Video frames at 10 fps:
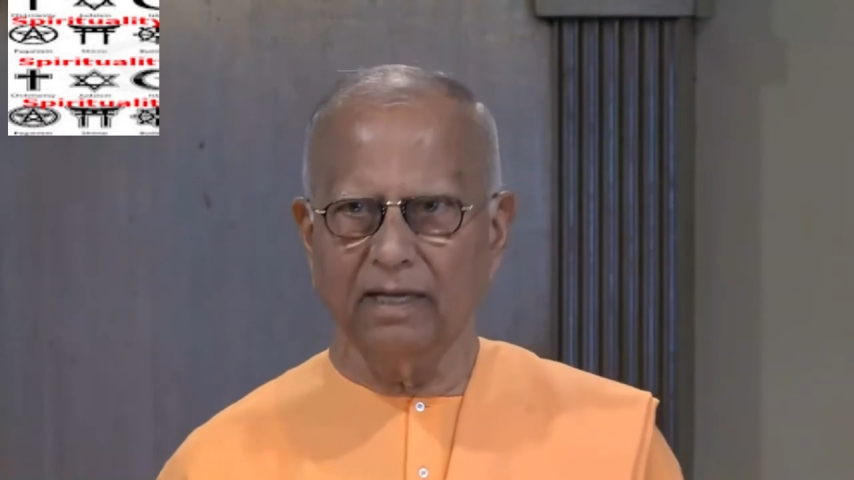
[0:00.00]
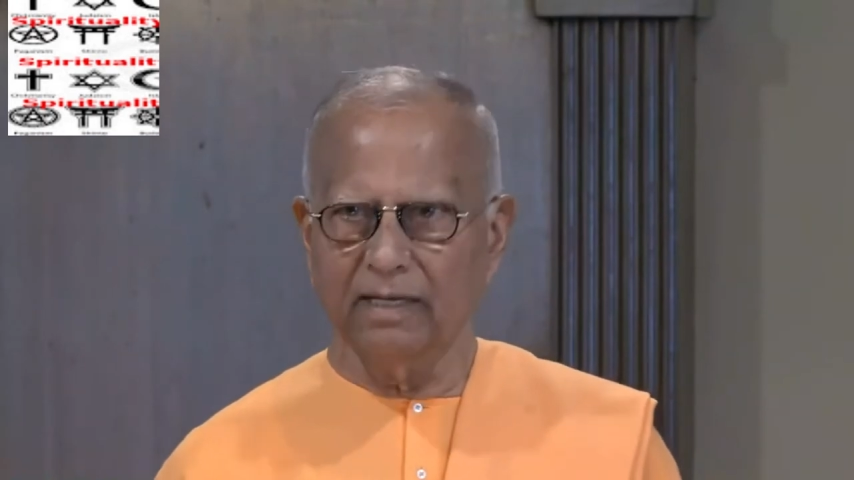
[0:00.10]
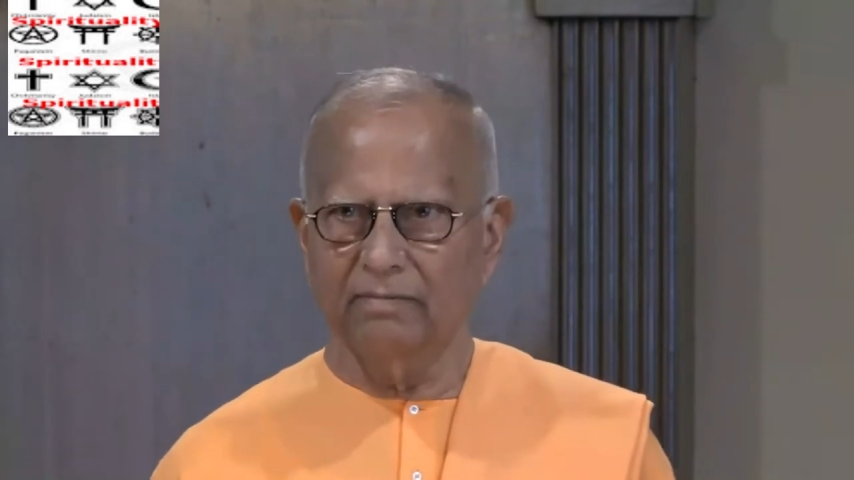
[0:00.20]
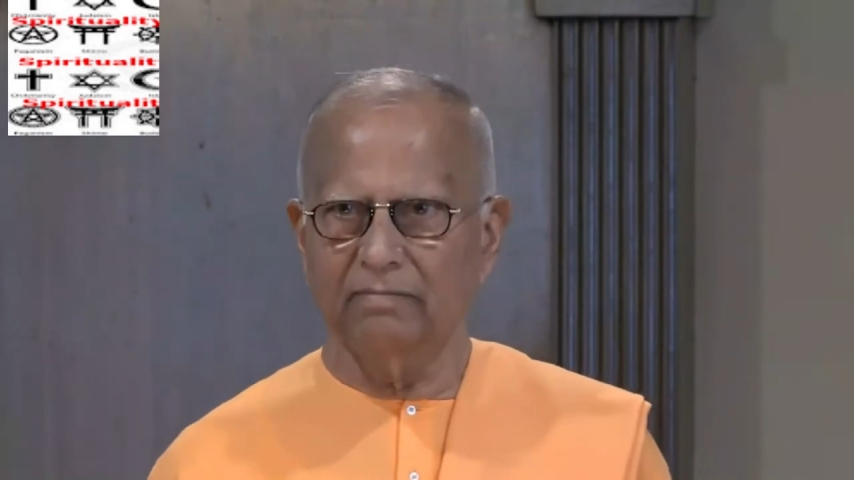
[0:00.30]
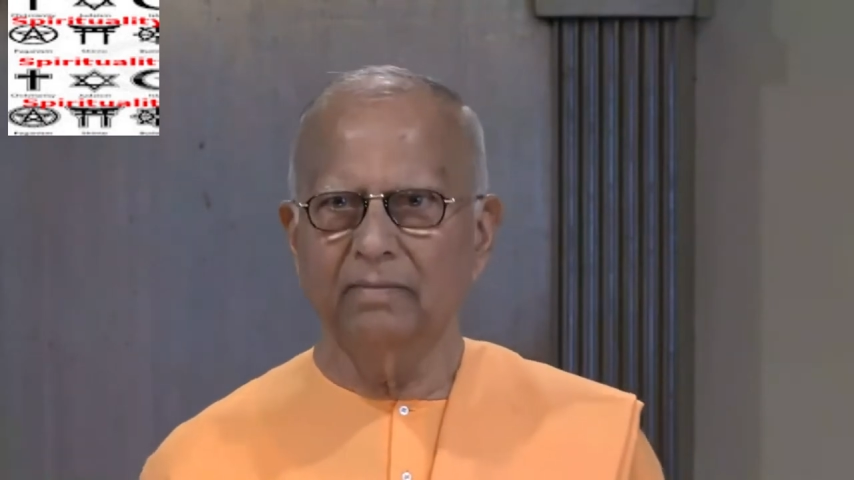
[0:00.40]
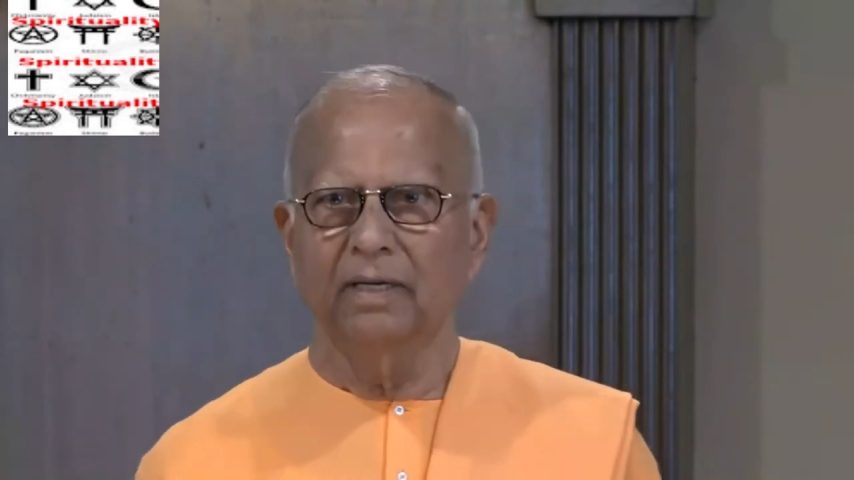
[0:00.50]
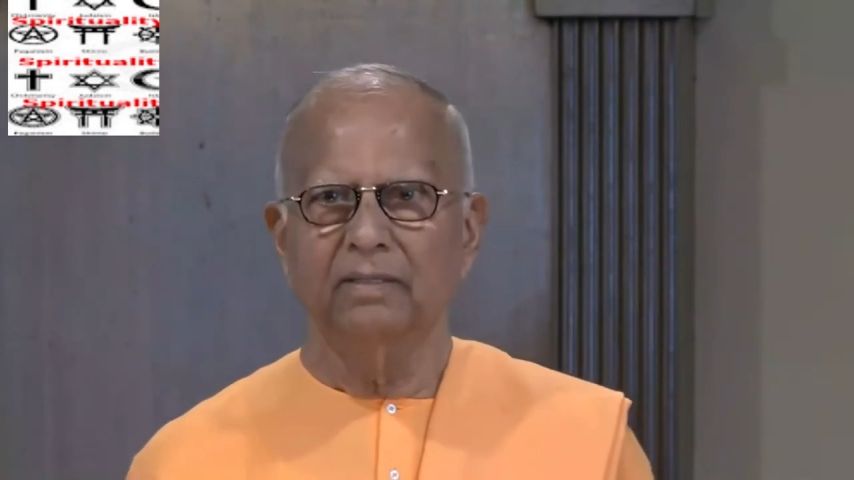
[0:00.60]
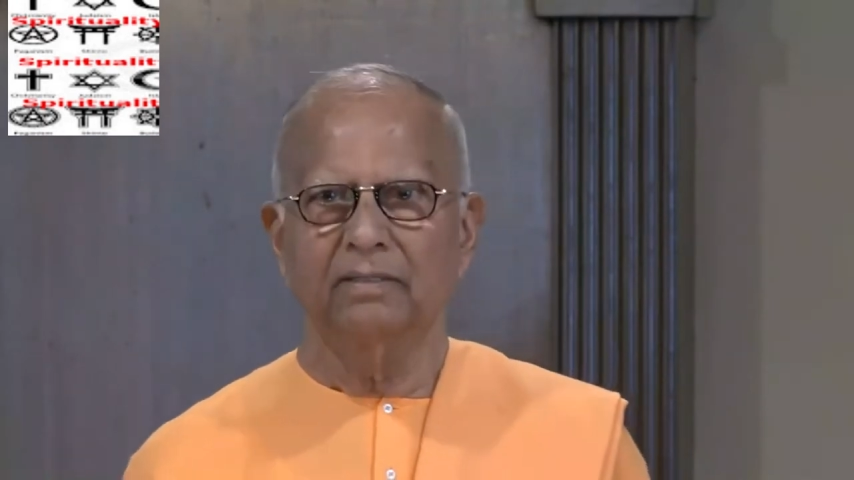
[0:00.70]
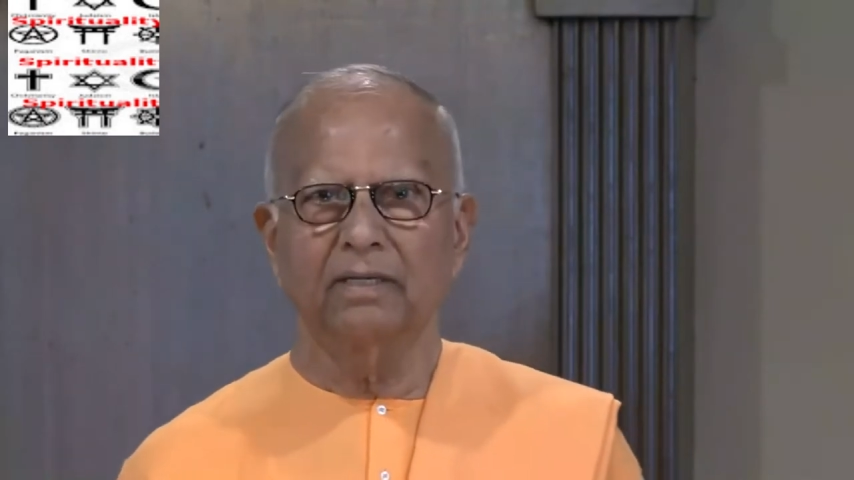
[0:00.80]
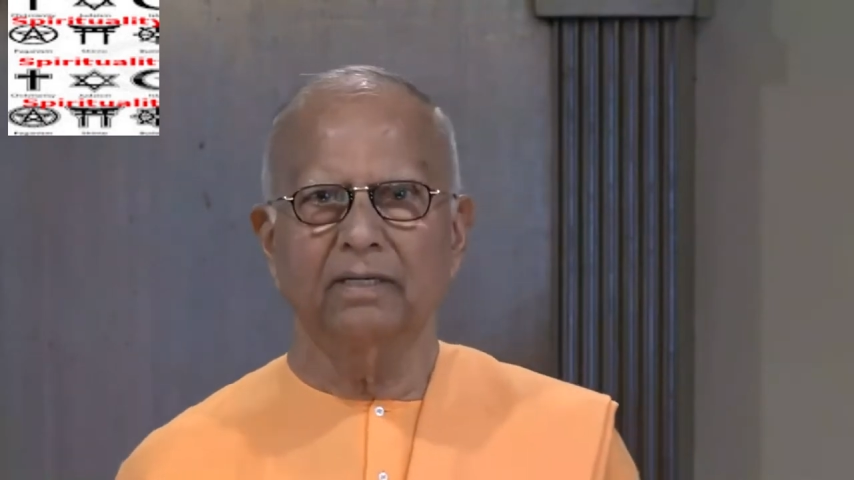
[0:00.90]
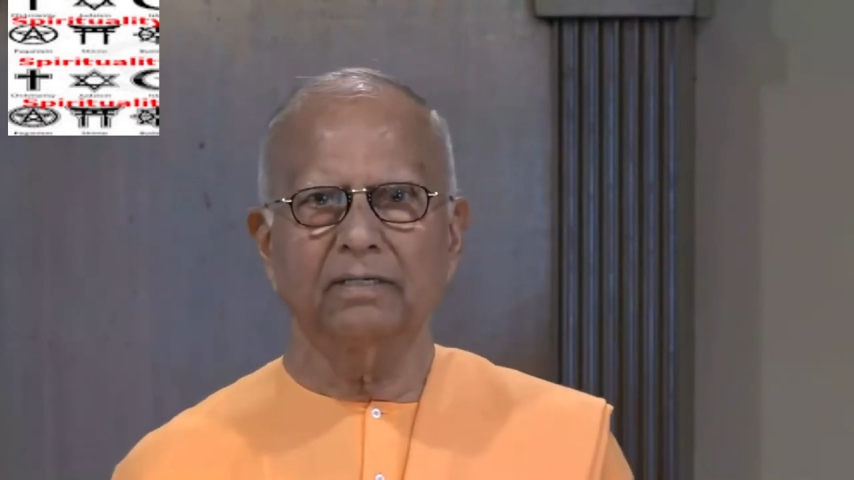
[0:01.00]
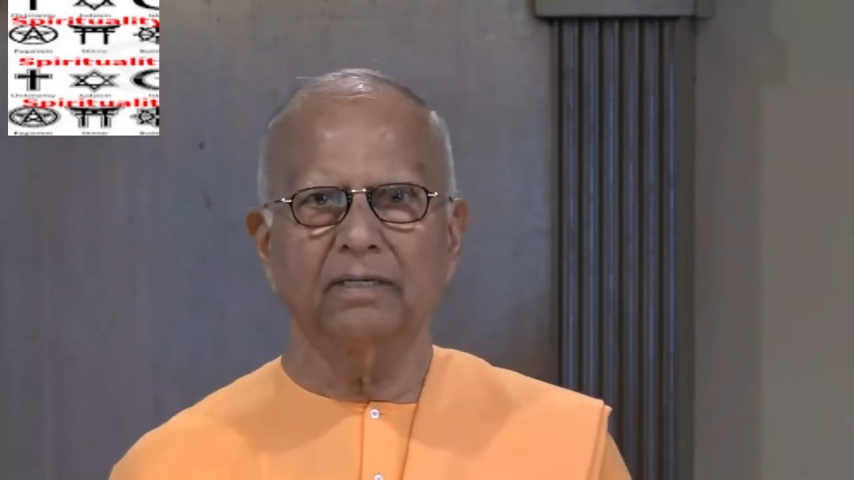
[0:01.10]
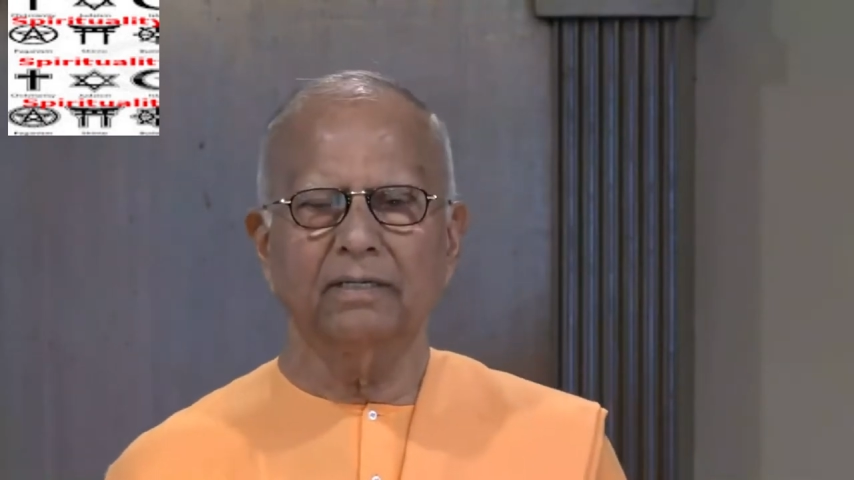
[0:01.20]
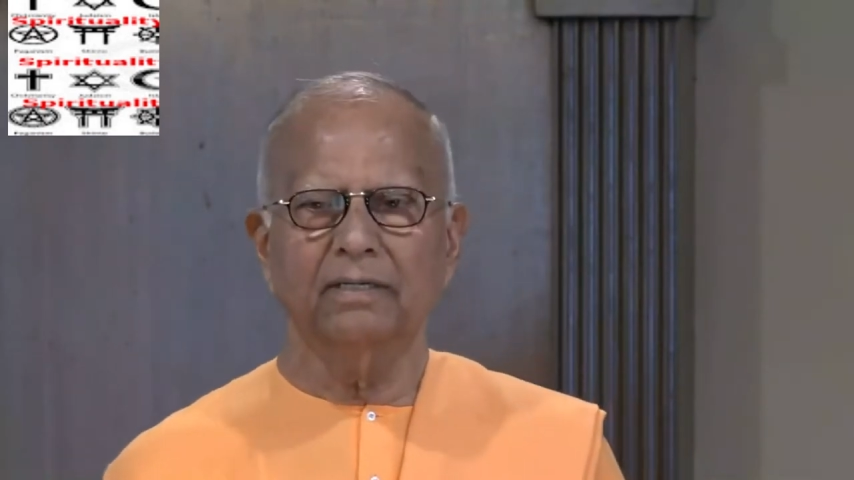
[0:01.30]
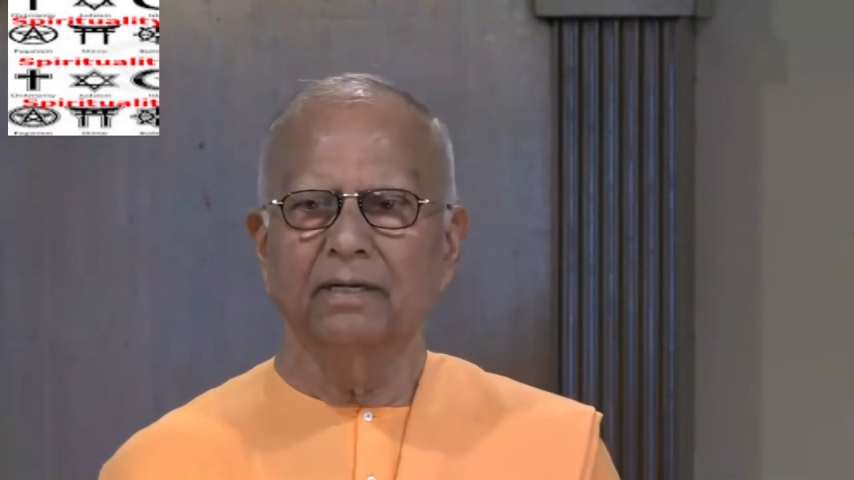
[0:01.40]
I am senator,